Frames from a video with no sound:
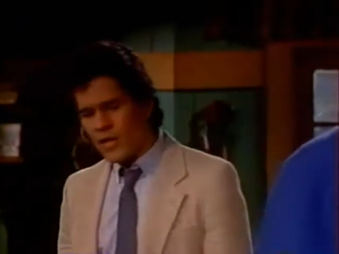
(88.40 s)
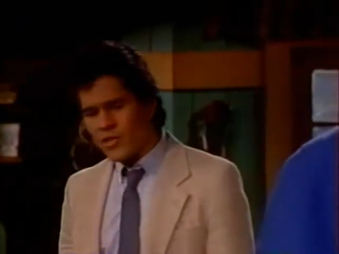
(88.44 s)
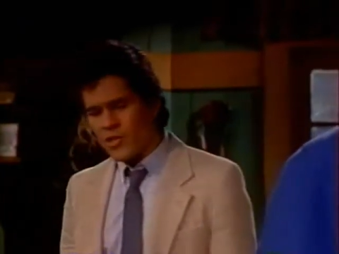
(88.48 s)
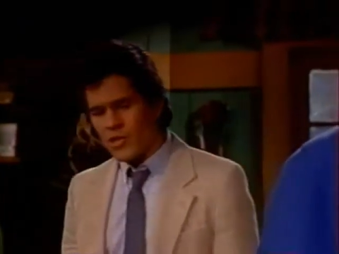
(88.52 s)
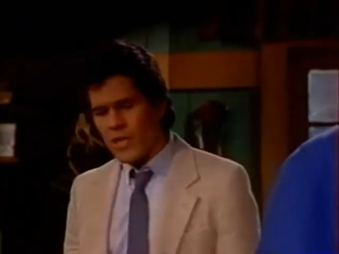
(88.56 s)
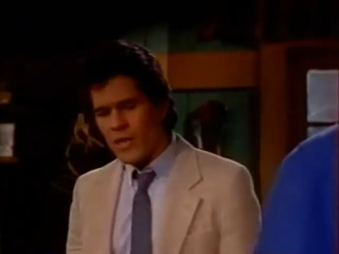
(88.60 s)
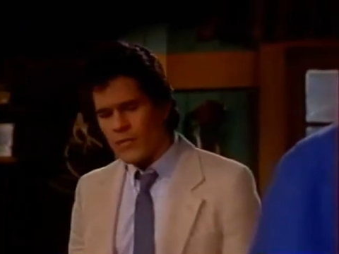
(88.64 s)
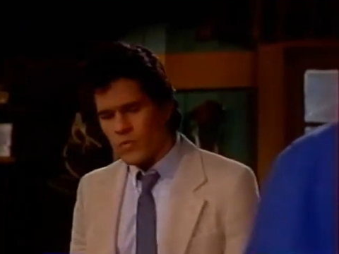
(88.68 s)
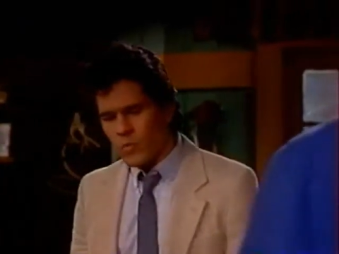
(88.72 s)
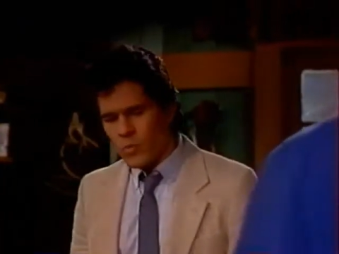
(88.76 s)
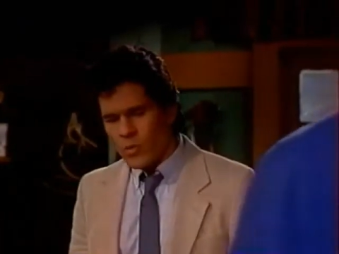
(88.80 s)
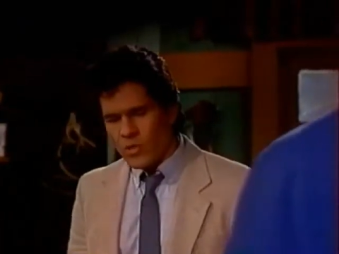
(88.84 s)
I should
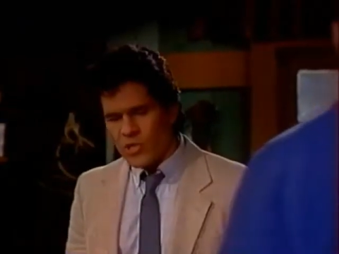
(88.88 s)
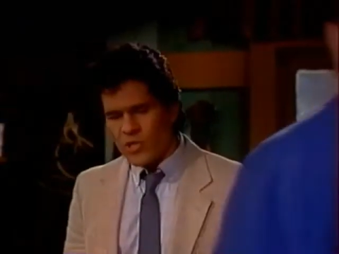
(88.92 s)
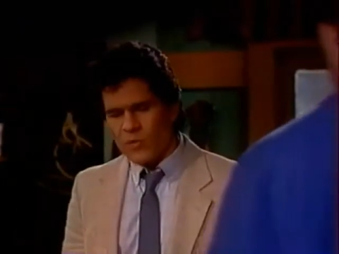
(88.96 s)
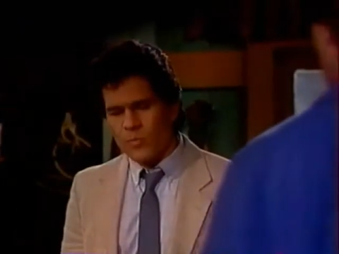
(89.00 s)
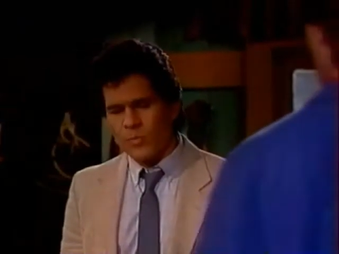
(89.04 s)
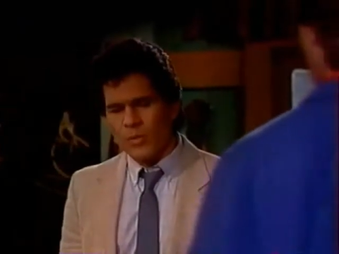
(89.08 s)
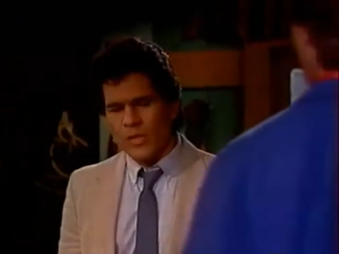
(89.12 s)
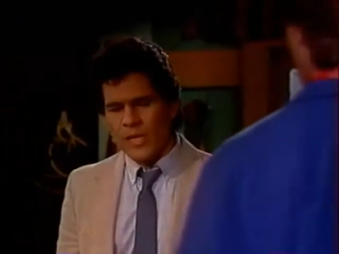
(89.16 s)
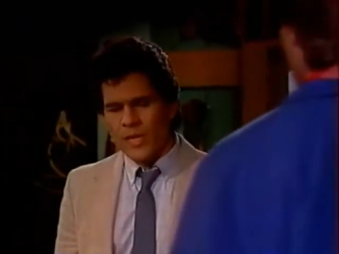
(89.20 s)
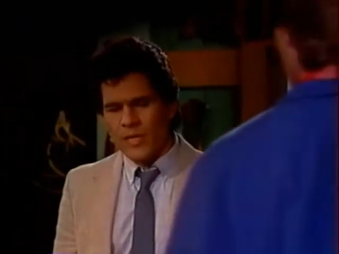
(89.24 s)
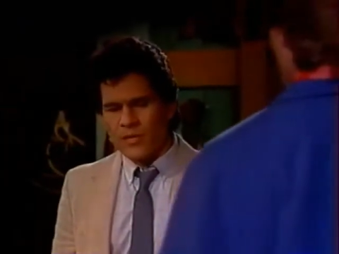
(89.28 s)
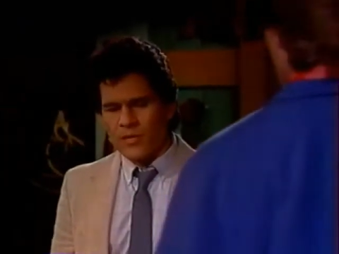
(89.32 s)
have to
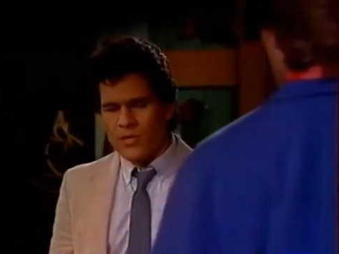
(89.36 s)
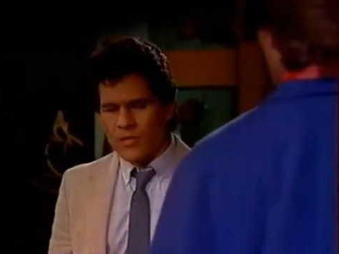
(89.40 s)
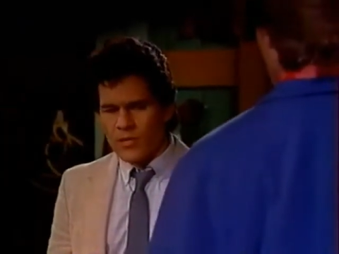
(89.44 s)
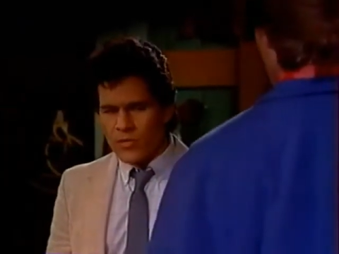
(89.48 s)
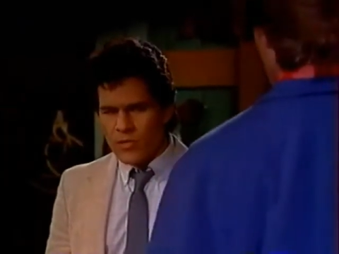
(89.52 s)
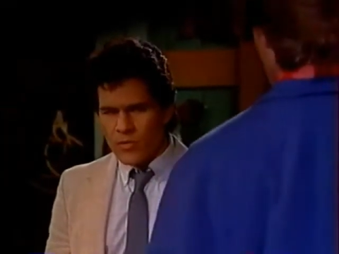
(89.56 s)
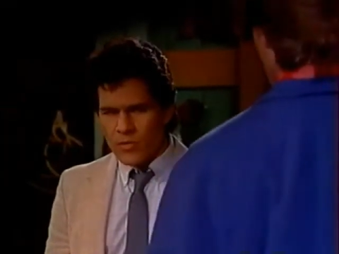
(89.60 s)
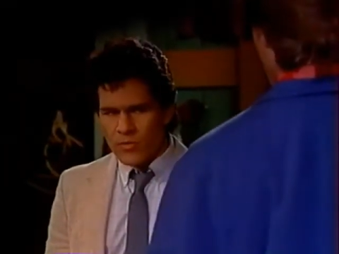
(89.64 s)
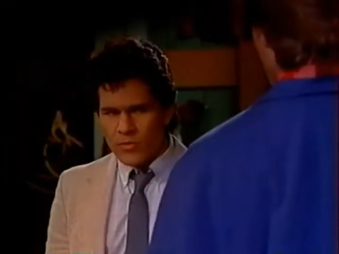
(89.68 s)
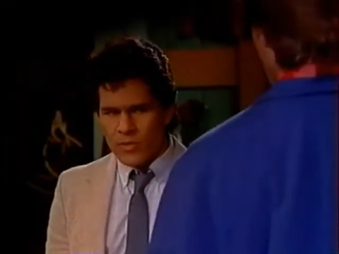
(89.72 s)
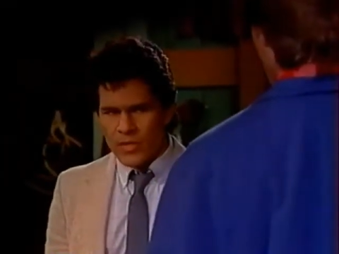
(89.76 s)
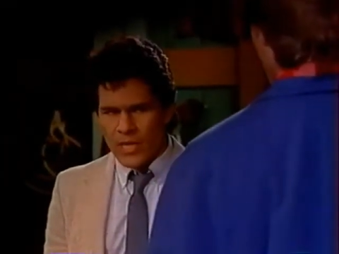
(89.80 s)
explain to
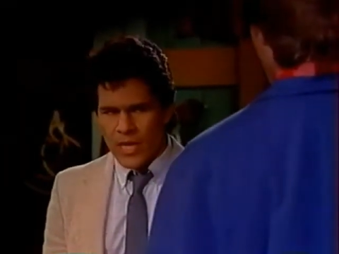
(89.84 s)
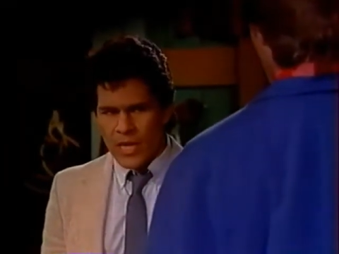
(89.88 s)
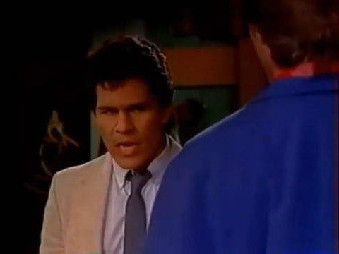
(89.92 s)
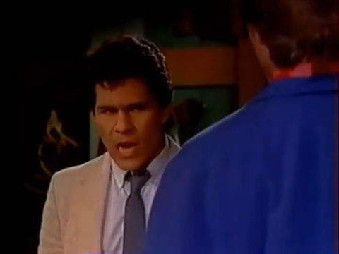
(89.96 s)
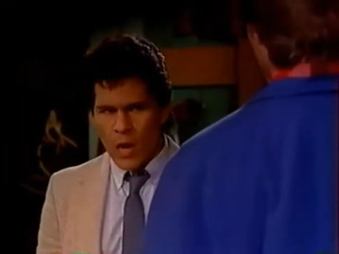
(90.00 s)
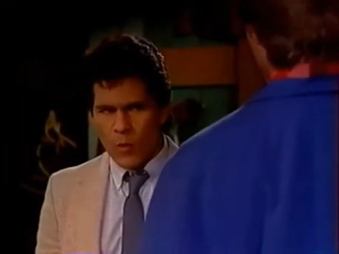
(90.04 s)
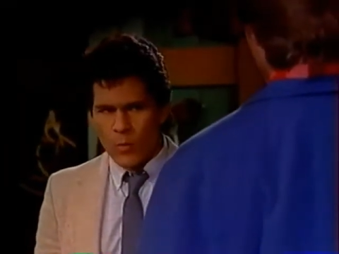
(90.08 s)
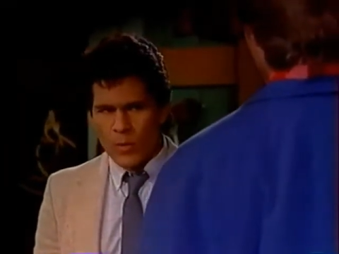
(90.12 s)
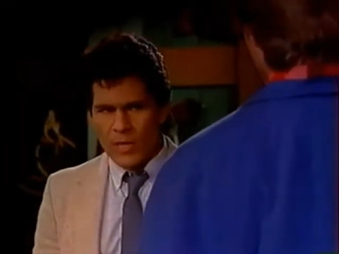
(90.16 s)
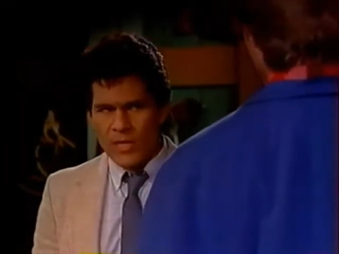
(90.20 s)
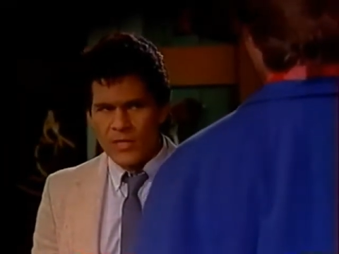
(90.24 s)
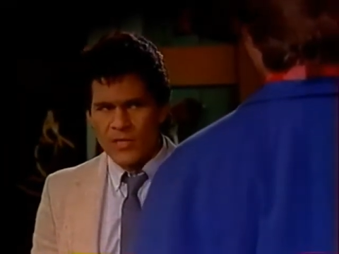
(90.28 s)
you, Ted,
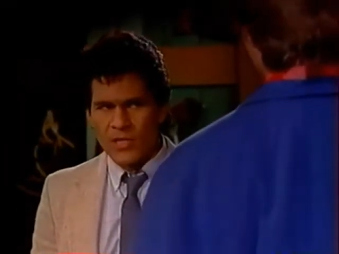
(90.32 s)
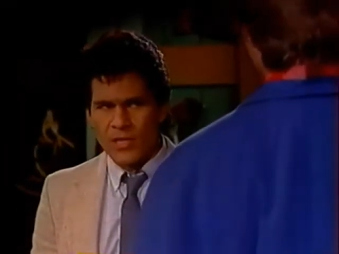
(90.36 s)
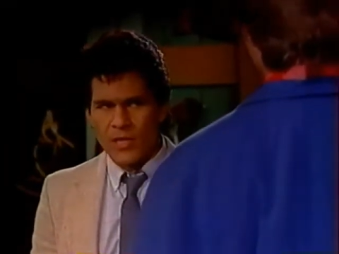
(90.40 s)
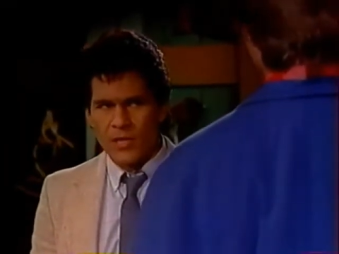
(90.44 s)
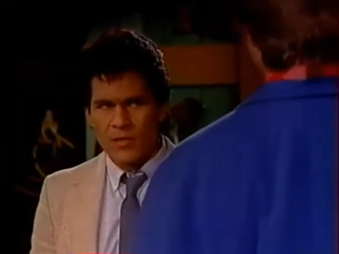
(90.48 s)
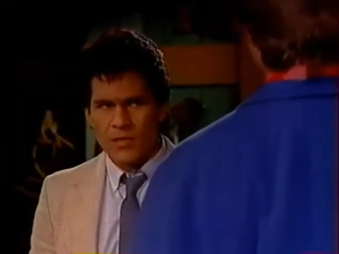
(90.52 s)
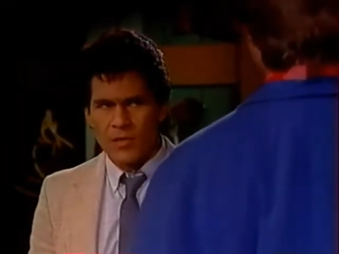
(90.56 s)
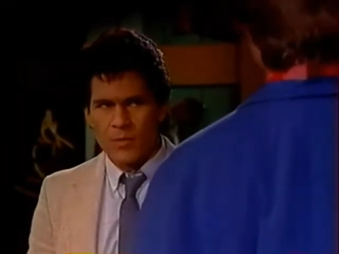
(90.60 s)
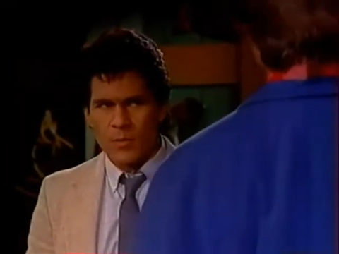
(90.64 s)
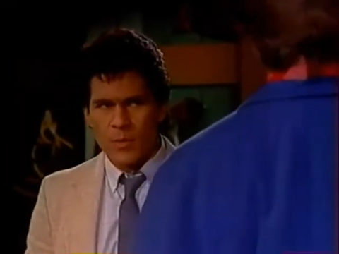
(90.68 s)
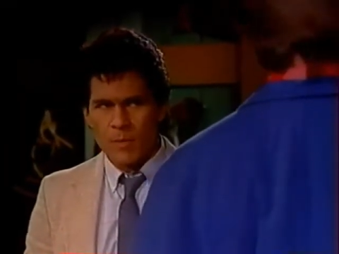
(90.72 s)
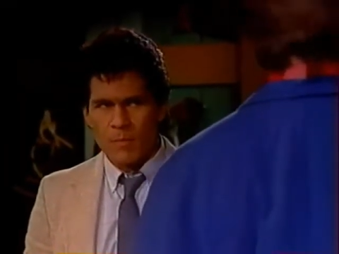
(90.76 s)
how easy it
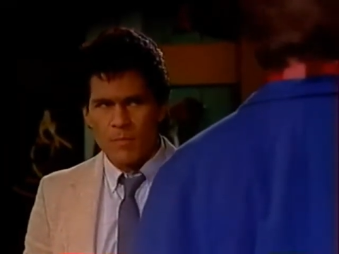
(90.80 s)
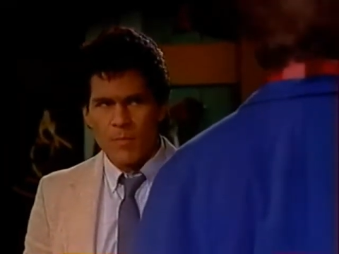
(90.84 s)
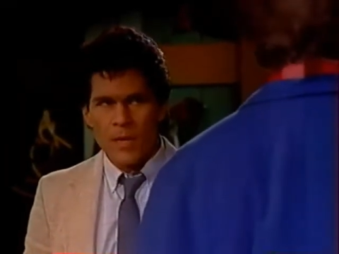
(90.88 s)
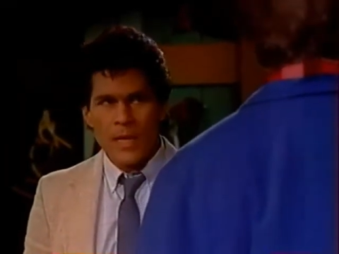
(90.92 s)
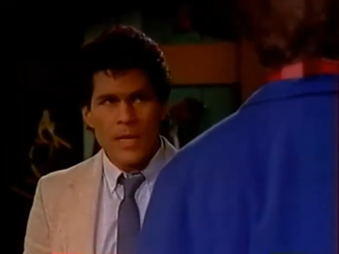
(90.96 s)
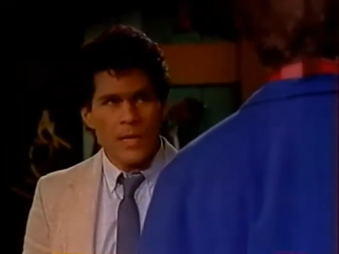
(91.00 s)
is to be